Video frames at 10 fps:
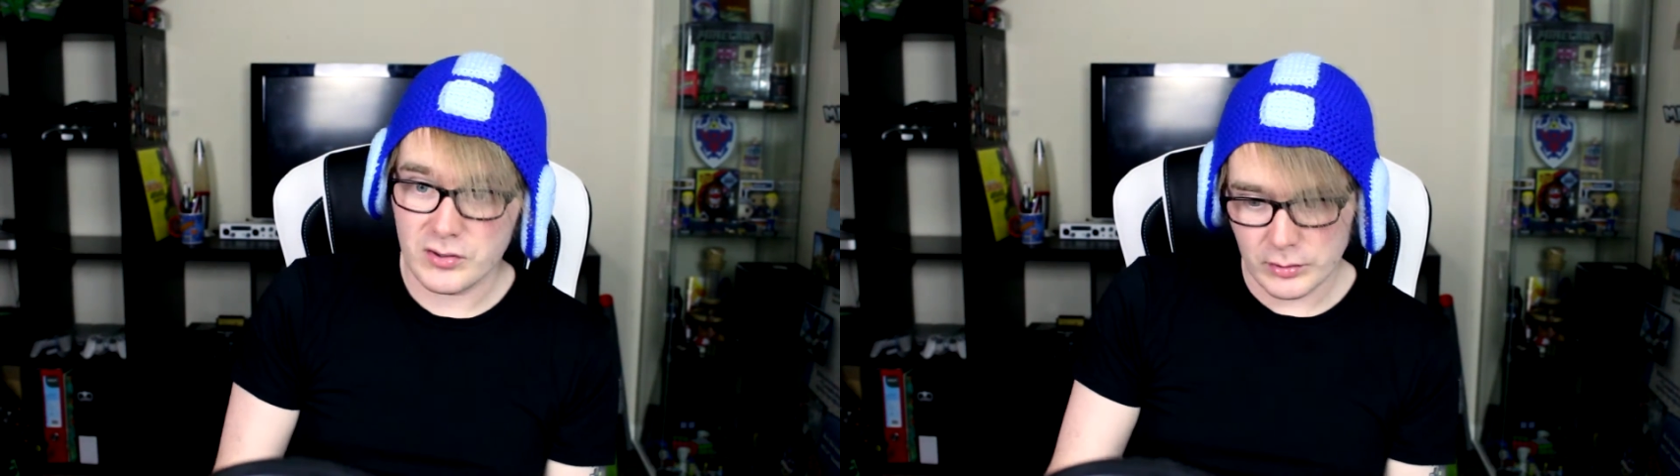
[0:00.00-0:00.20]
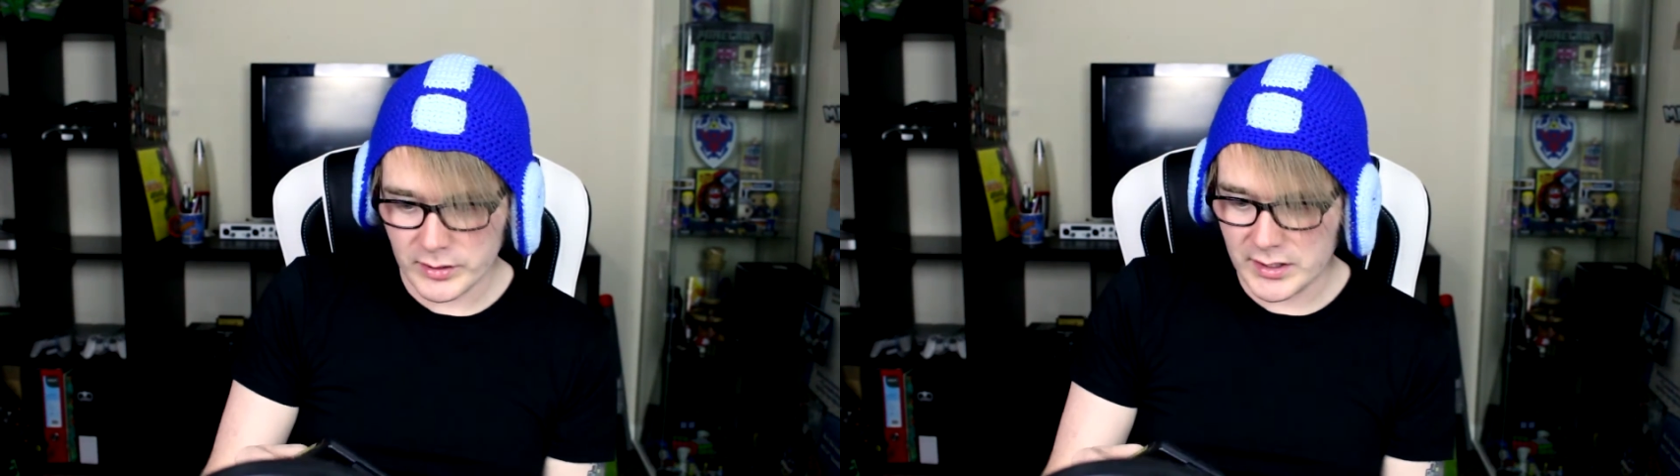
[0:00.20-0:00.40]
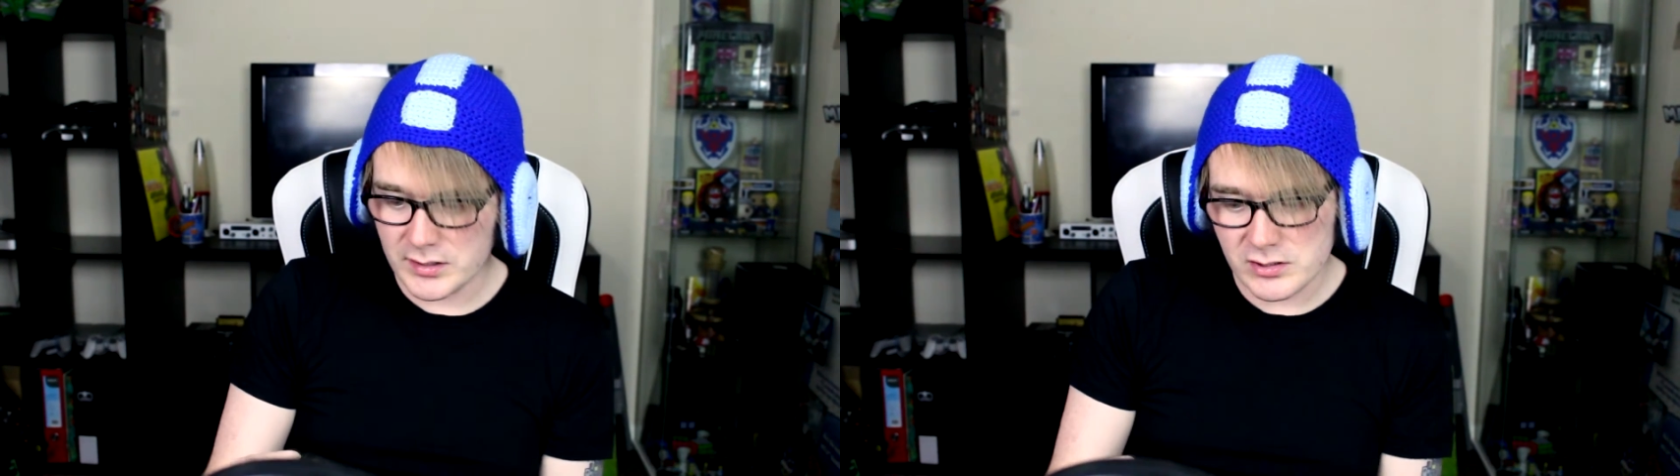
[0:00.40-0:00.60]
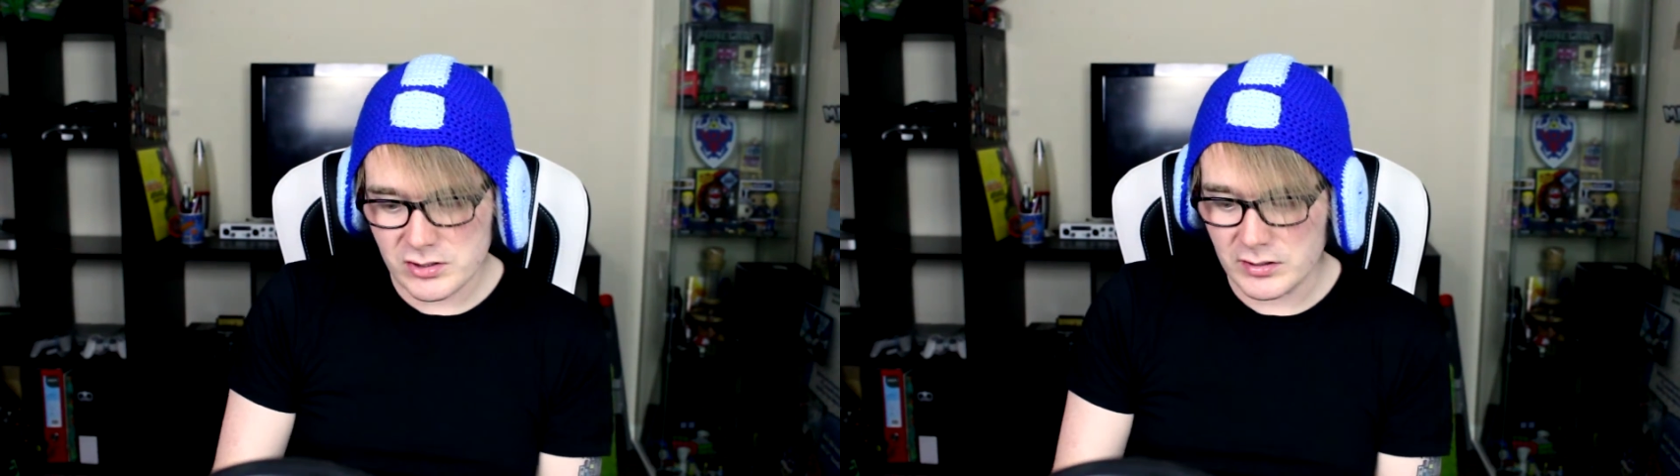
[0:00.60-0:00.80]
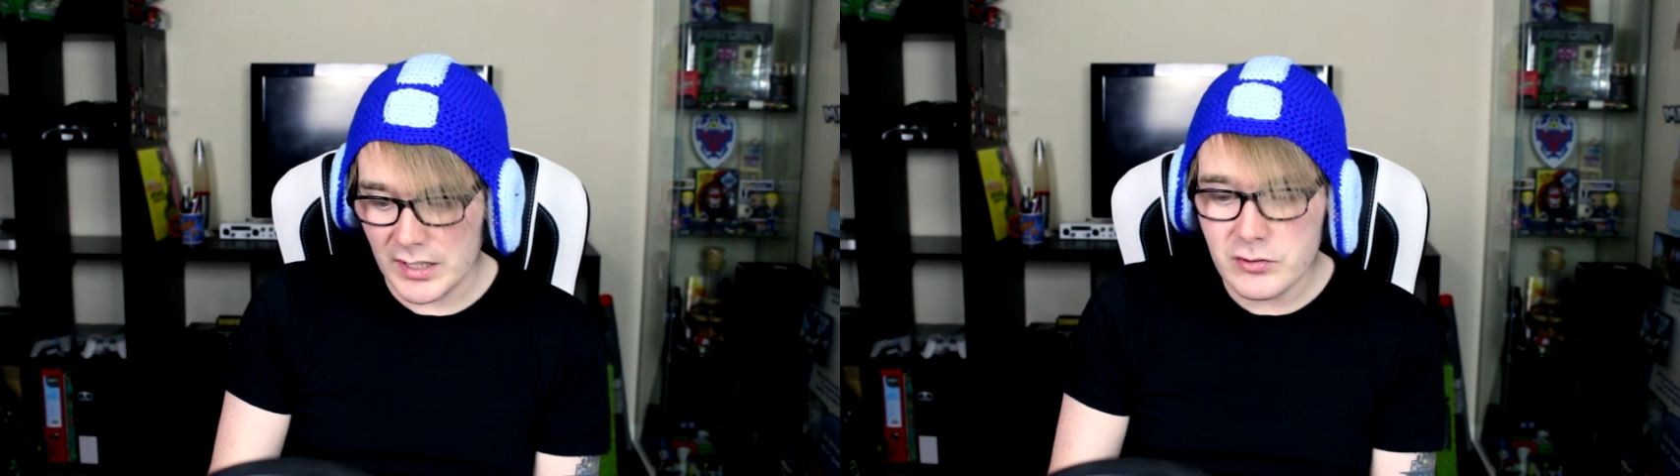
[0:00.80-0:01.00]
so the
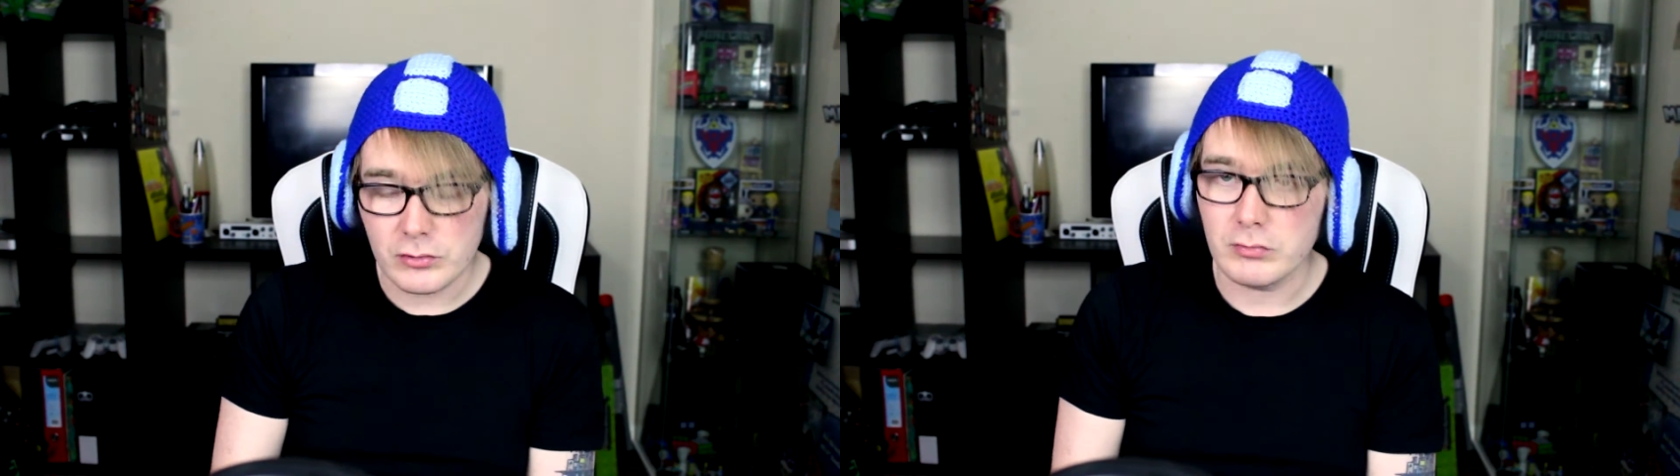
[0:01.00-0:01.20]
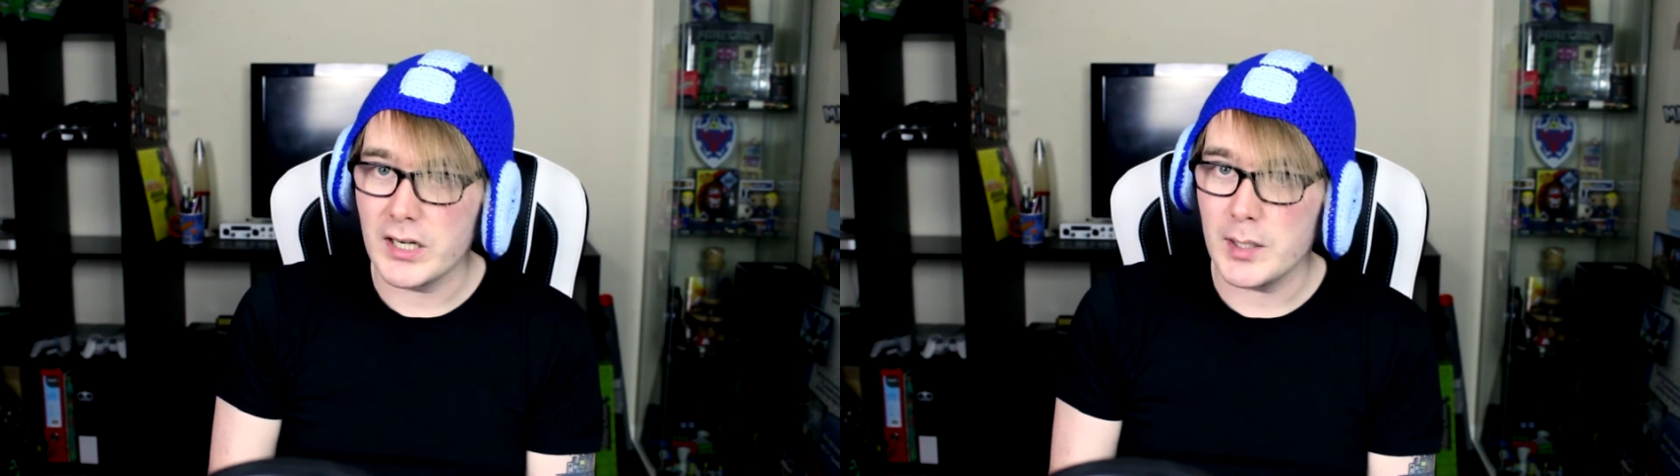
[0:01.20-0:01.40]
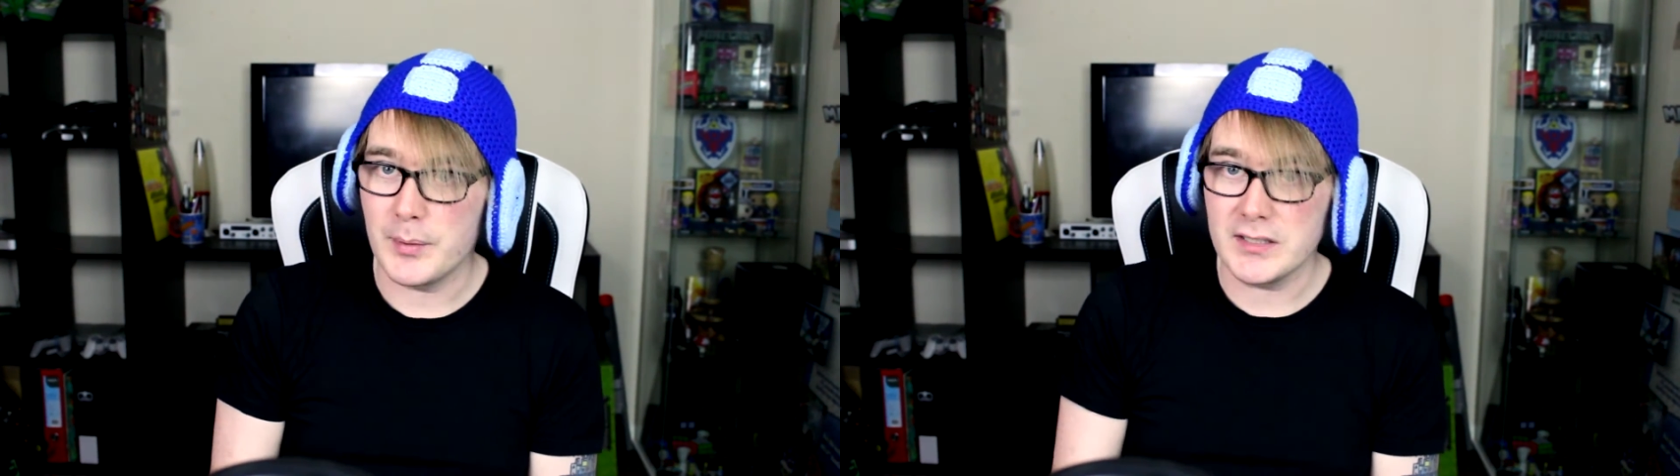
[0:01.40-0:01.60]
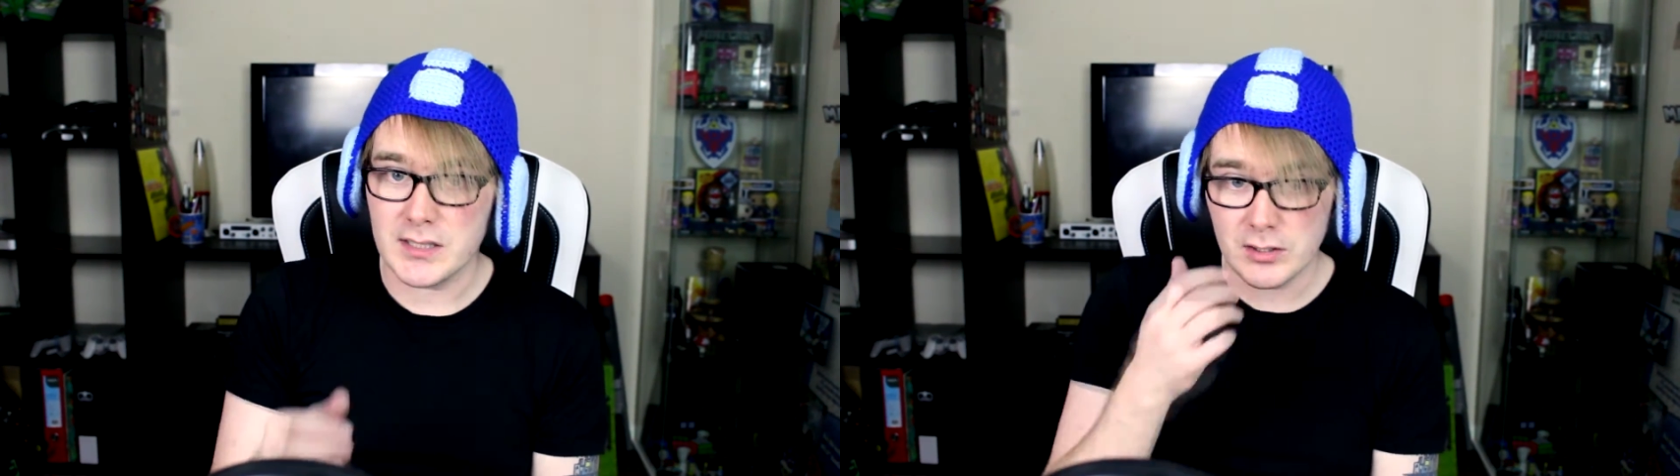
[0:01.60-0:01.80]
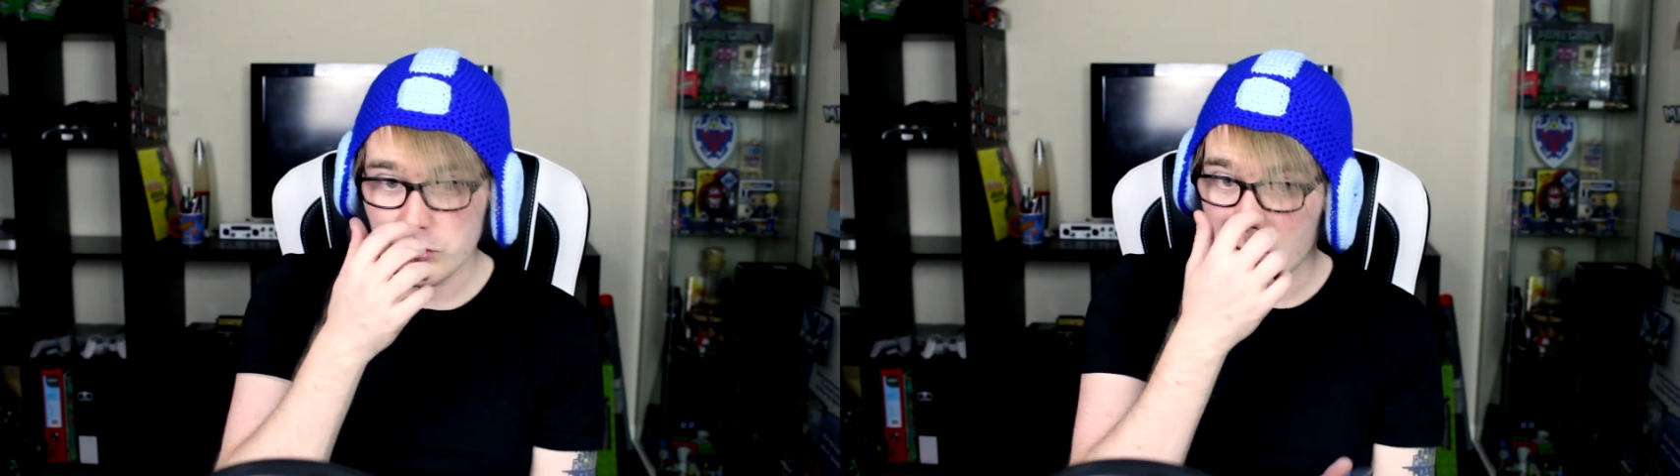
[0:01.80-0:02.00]
condition isn't really a big
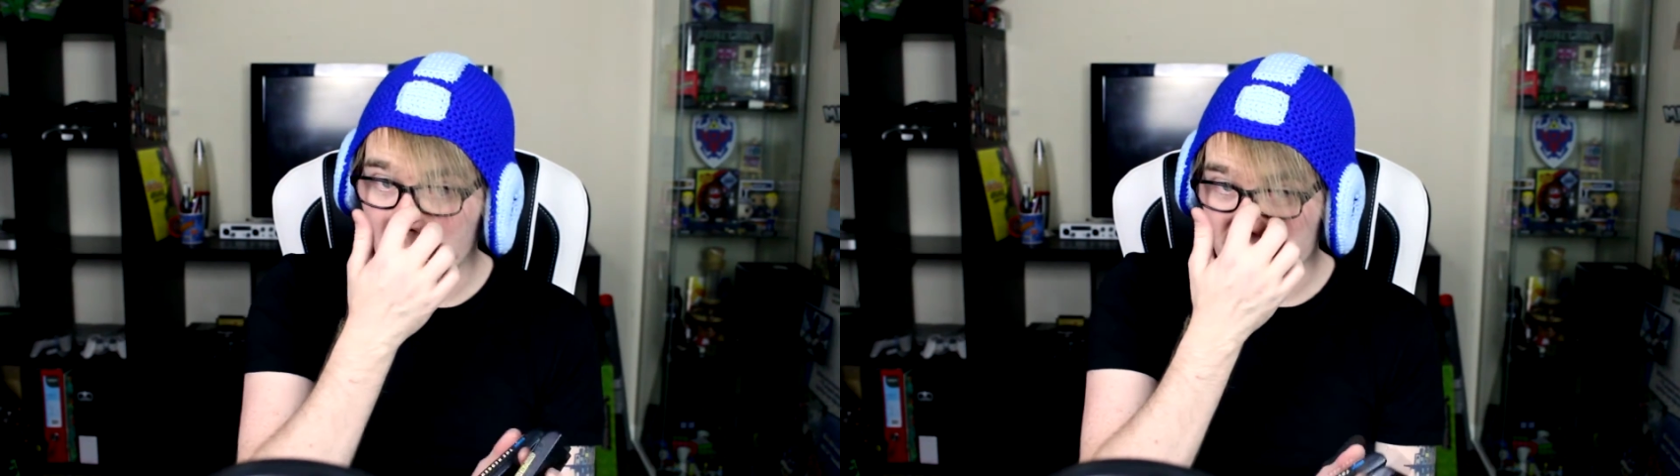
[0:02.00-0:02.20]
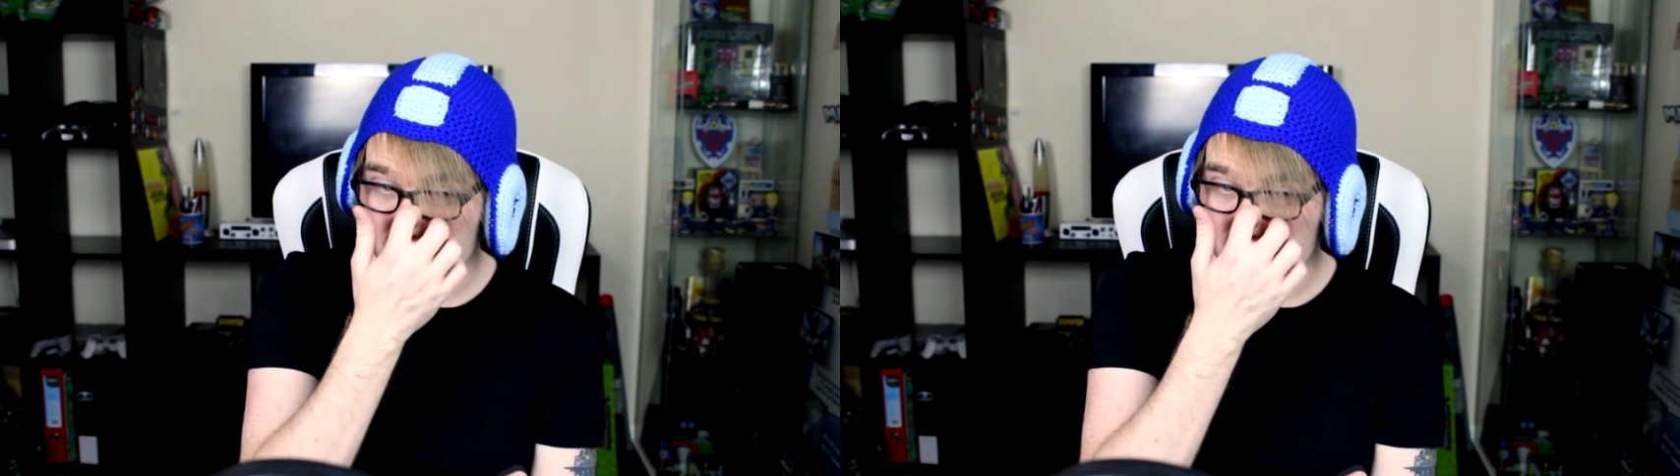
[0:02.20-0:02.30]
deal as long